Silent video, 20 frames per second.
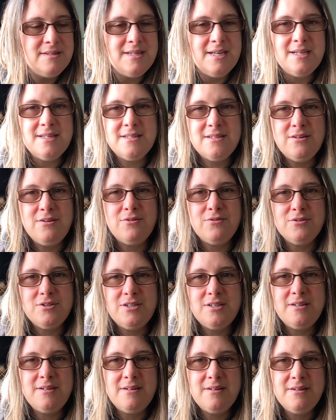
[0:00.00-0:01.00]
takes a lot
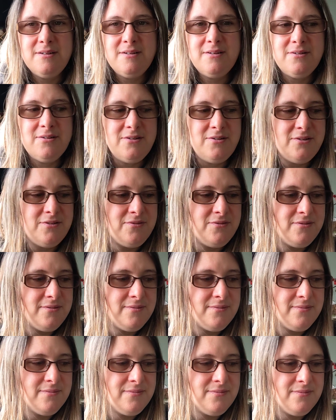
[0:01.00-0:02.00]
to kind of,
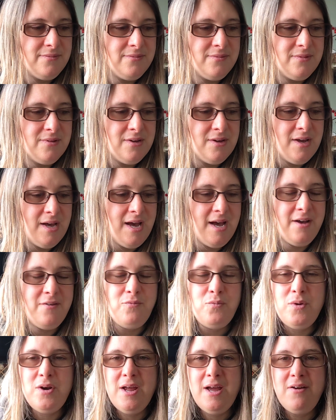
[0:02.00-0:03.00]

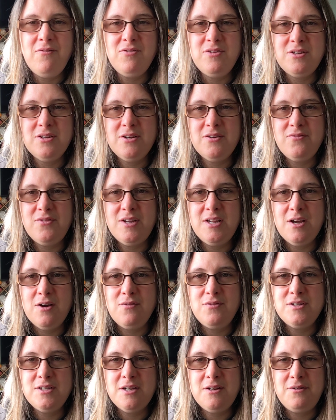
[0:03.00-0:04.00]
when I haven't done a video
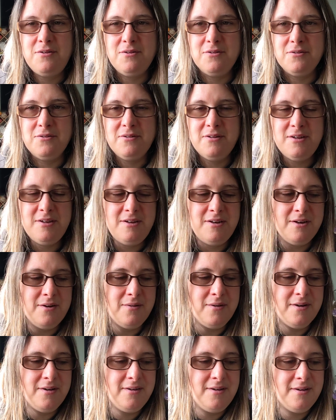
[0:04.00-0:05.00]
for so long, you
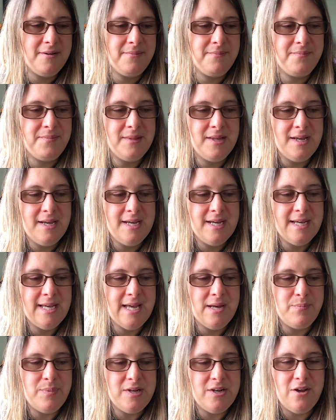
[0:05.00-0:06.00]
know, I
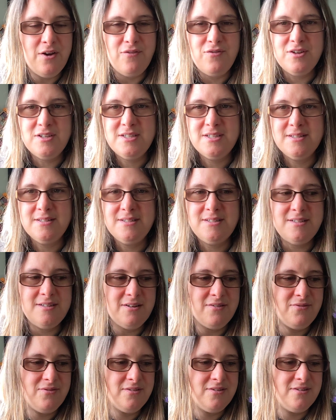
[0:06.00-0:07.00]
get a bit nervous and
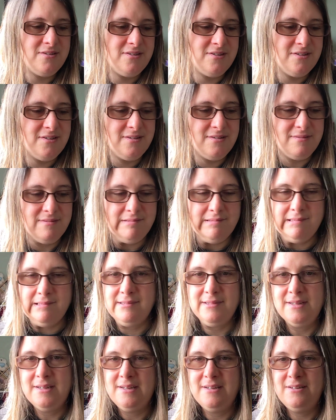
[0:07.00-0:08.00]
stuff, and
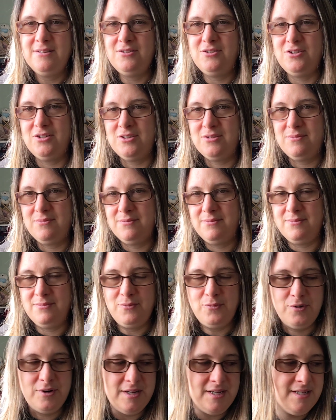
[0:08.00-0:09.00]
it's just
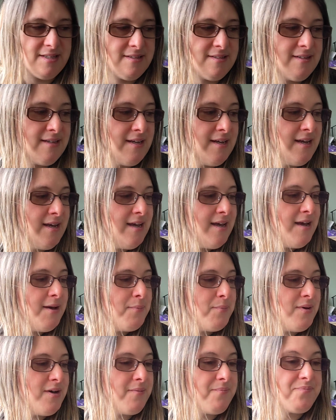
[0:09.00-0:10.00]
what it is.
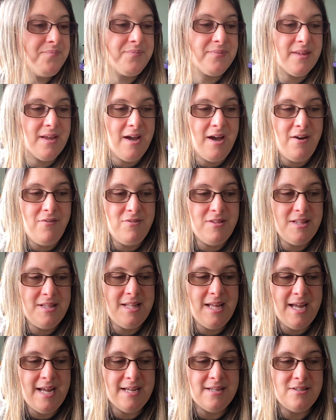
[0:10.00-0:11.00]
But other than
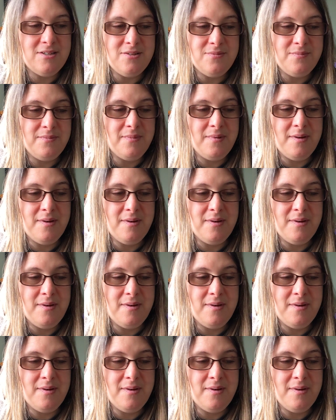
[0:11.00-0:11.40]
that,